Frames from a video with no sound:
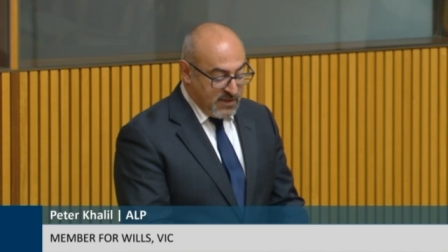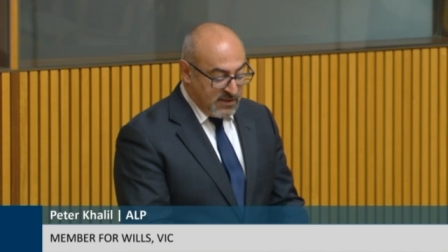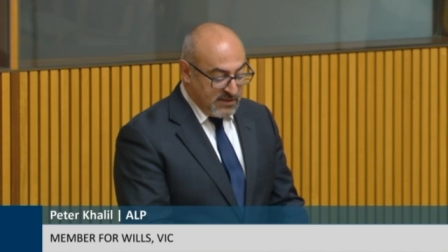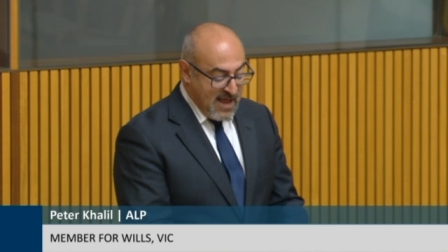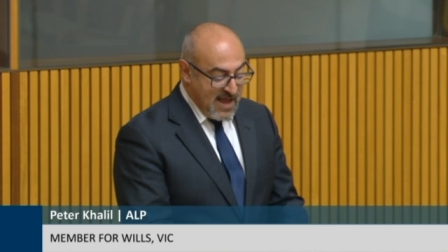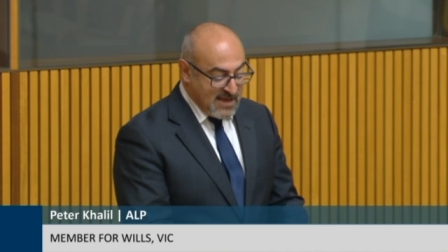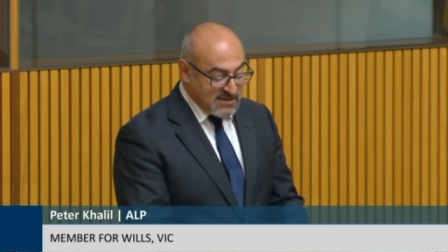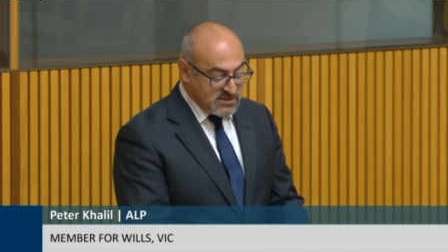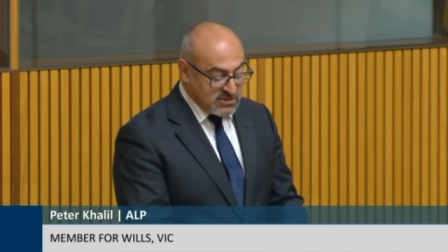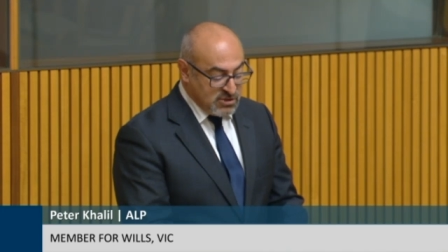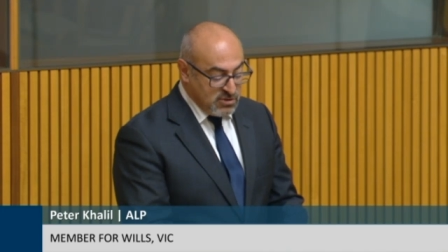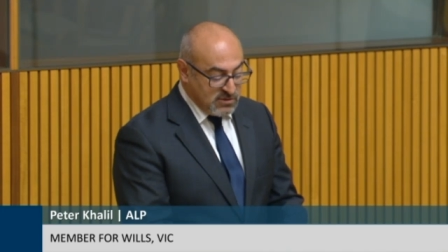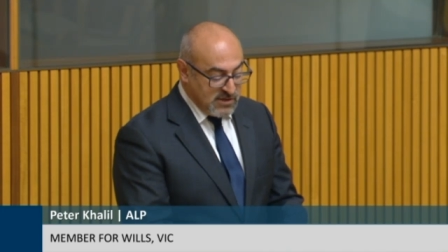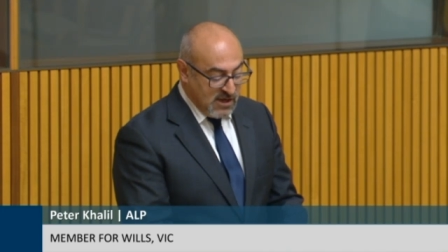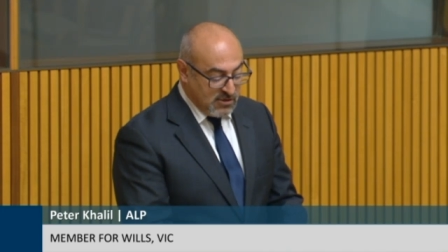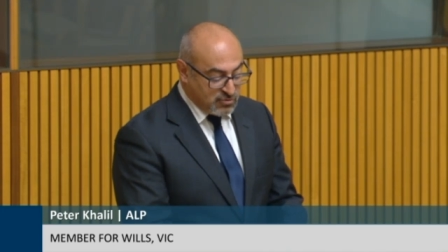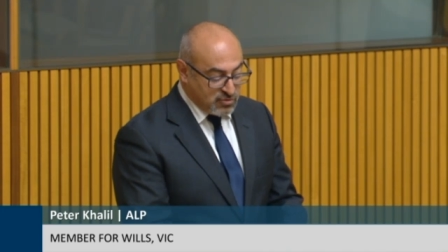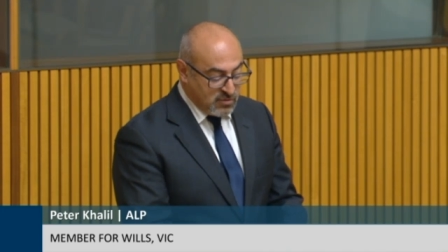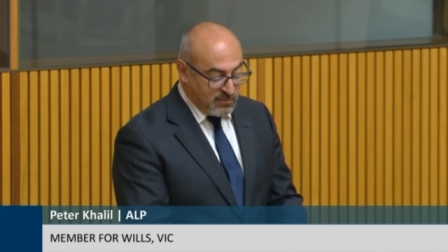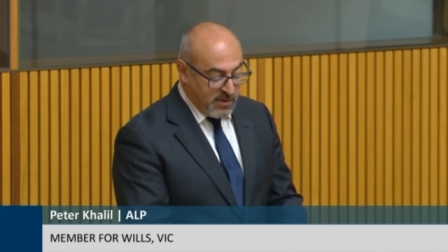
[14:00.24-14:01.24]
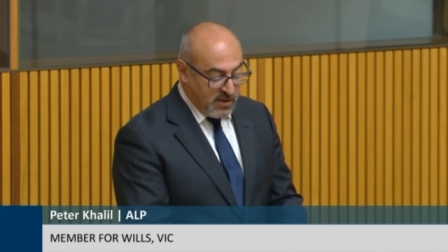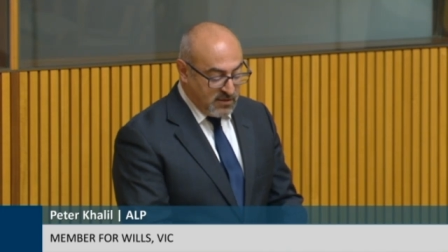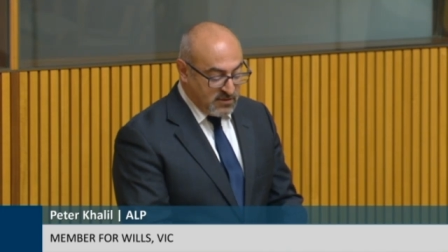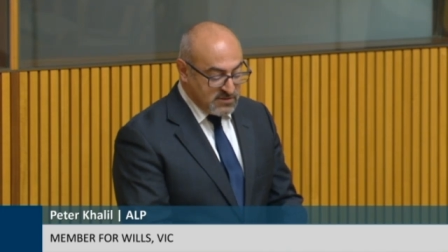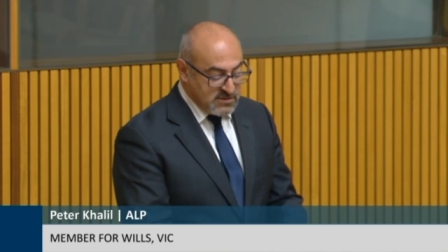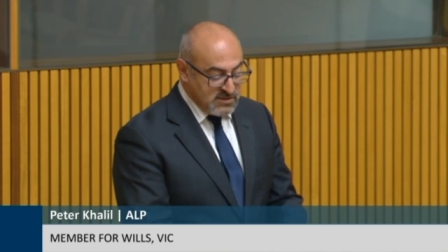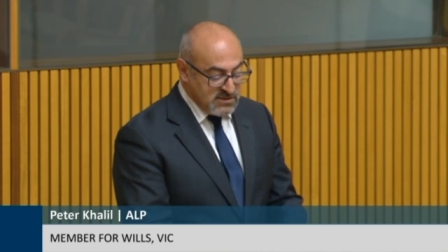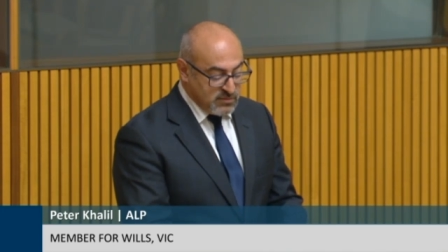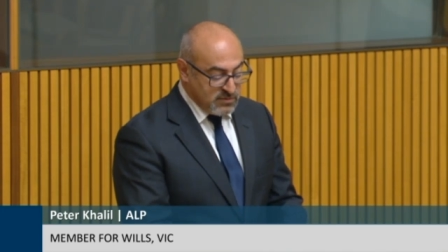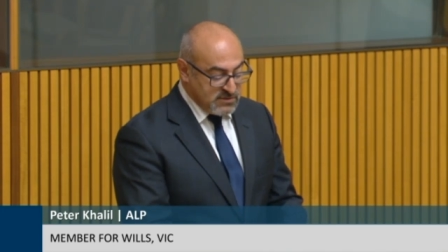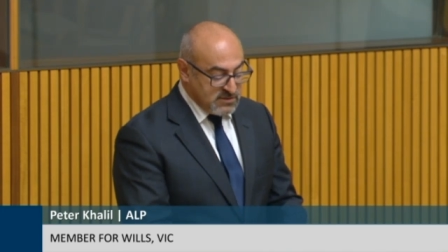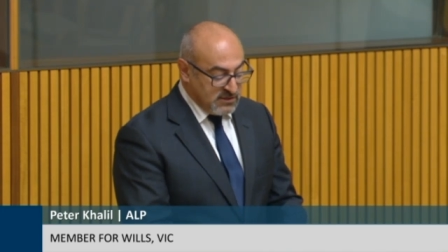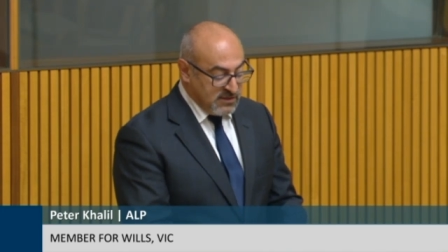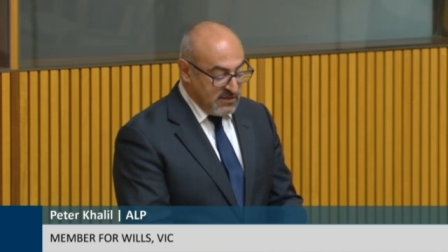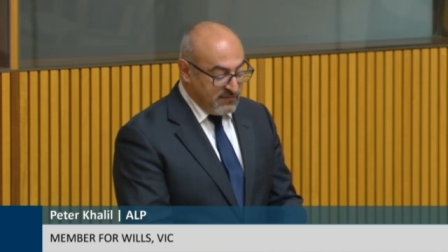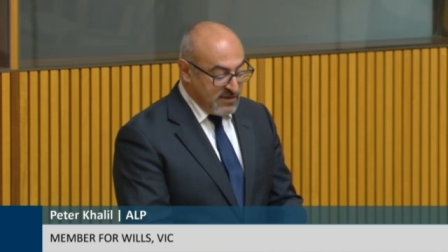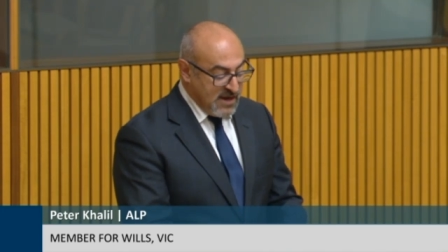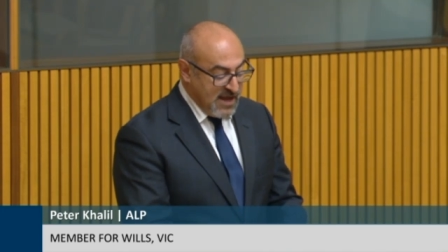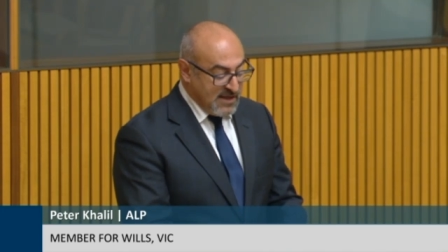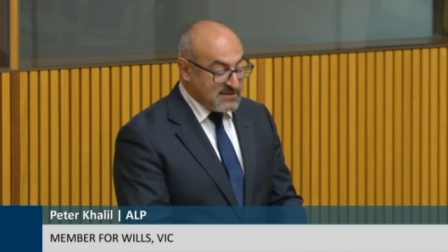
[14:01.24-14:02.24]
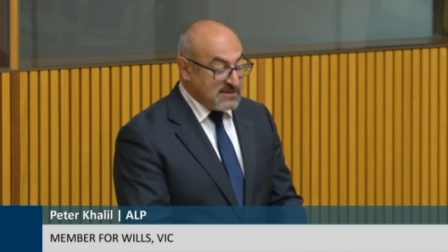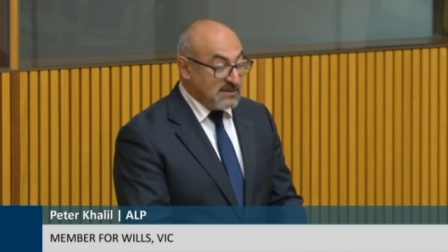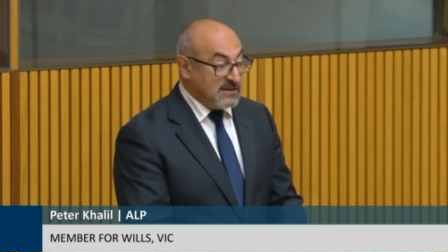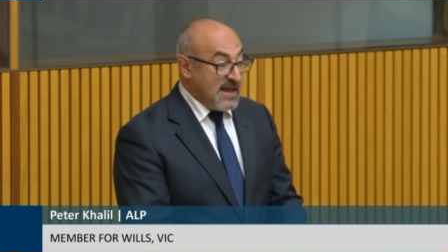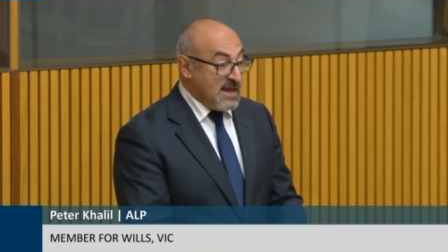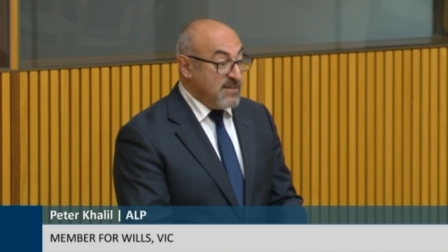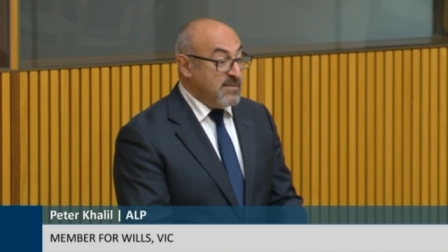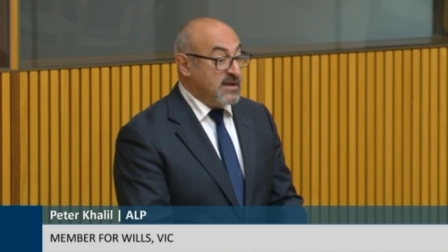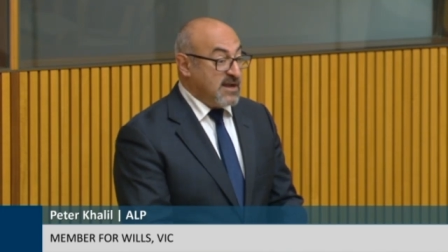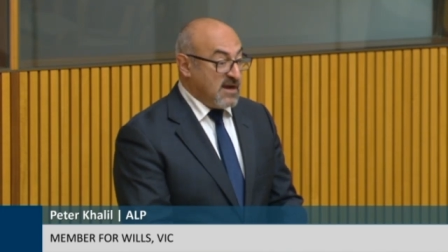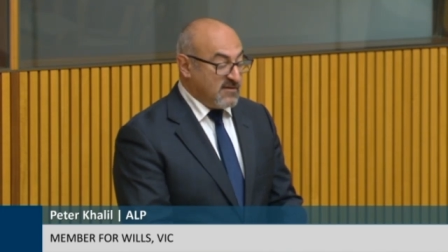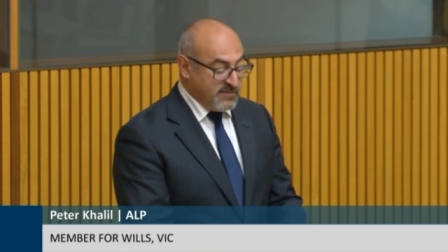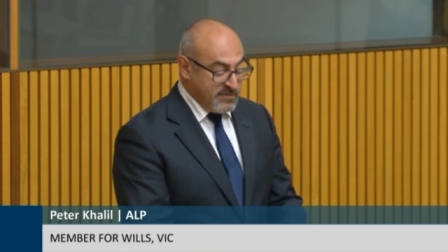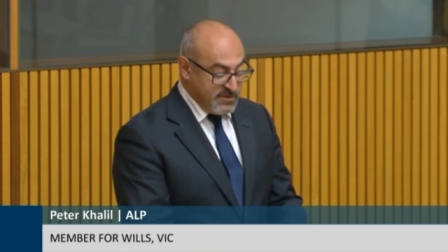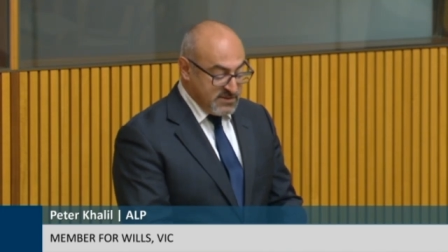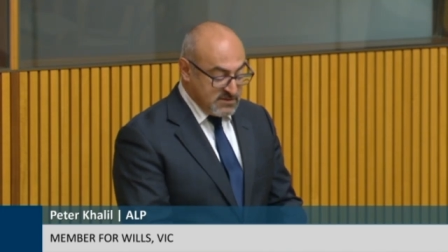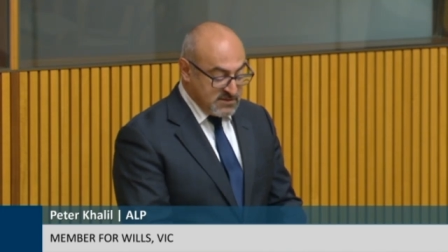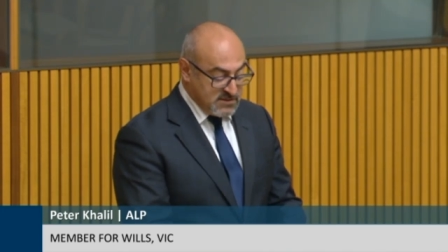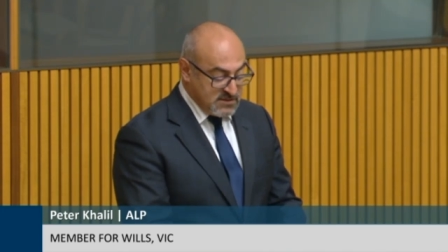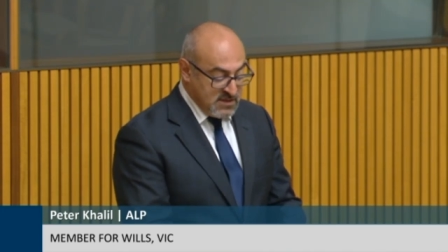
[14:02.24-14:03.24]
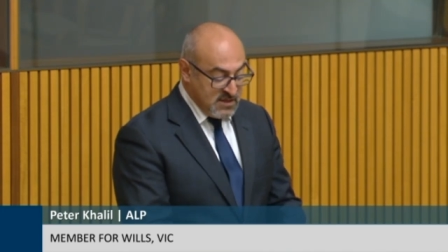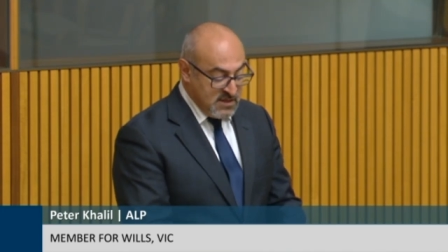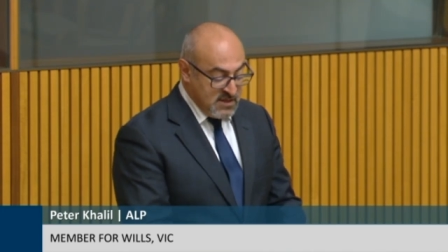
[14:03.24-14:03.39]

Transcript: last two cultural policies were delivered under Labor governments.